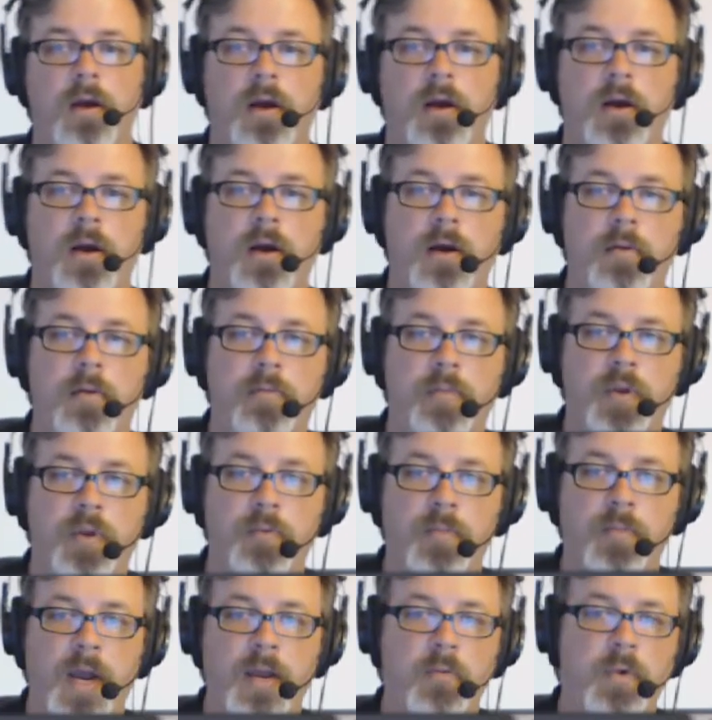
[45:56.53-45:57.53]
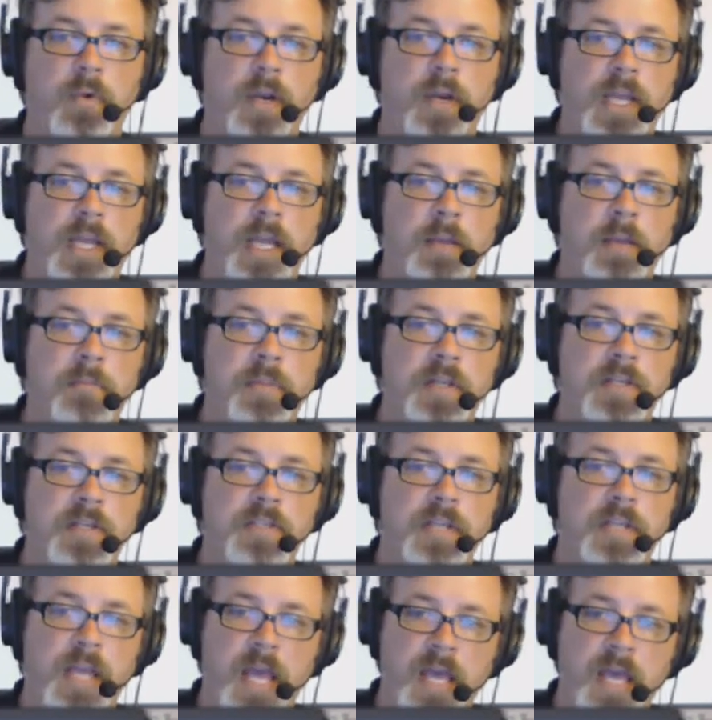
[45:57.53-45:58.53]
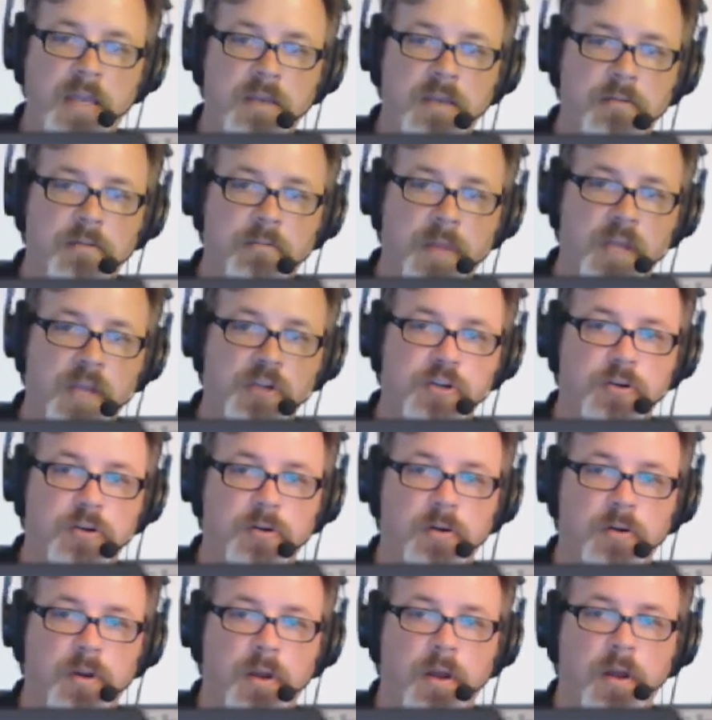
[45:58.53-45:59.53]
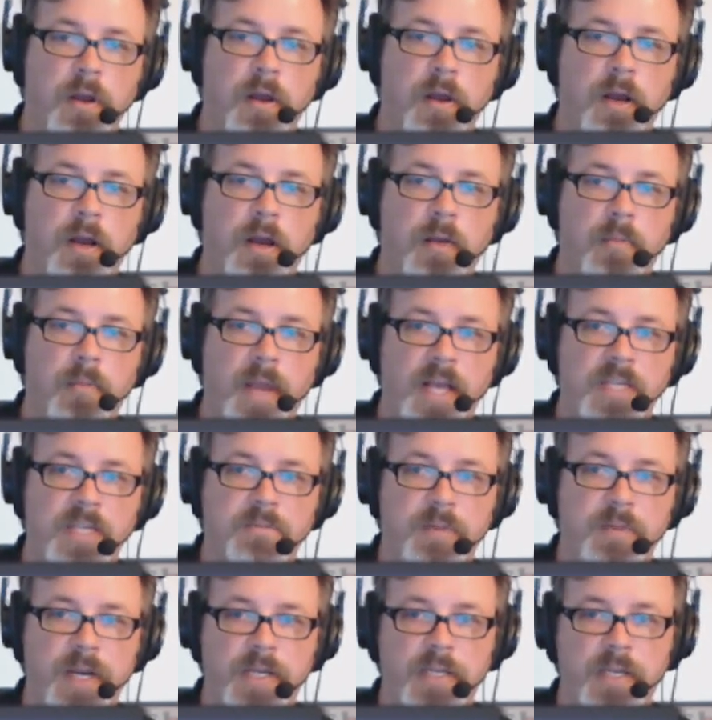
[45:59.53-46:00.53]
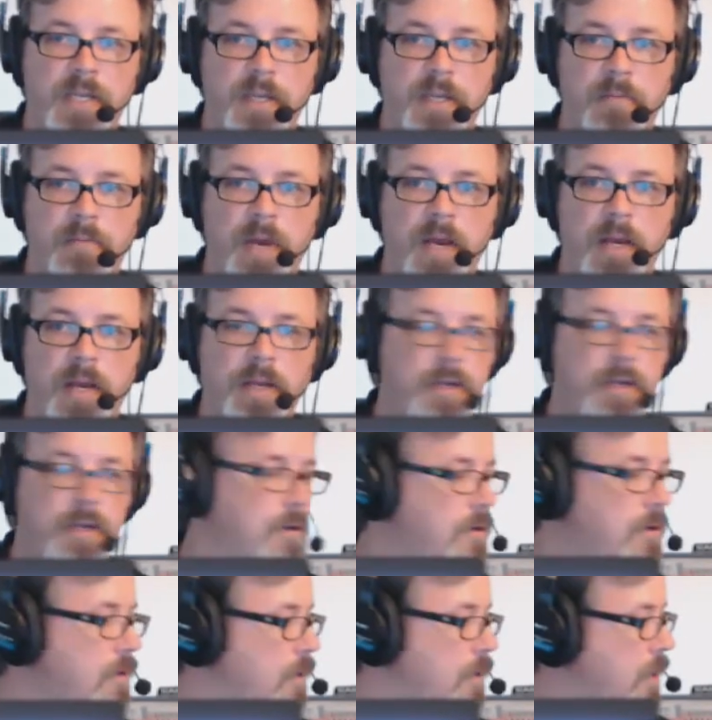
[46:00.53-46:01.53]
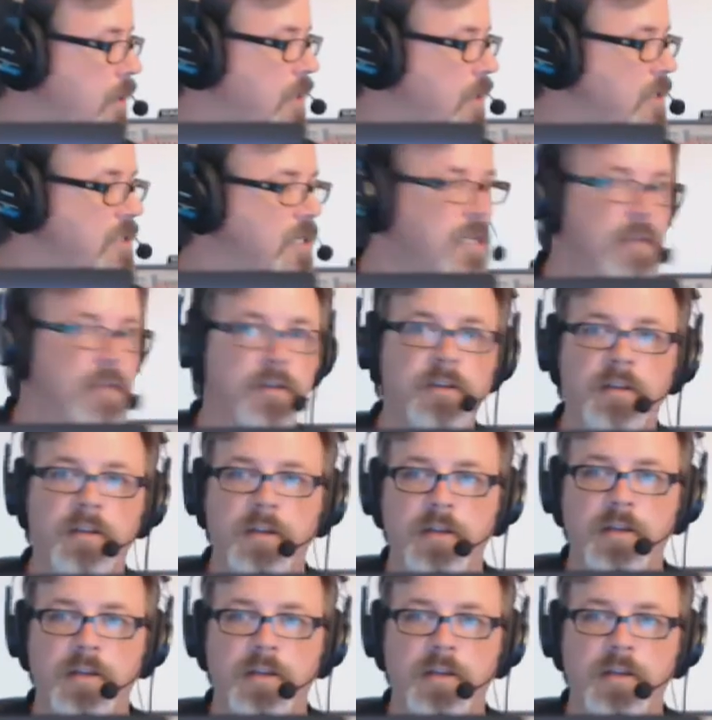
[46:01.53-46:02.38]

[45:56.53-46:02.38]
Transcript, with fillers: uh, you might want to keep this end measure um, aspect in mind. I see the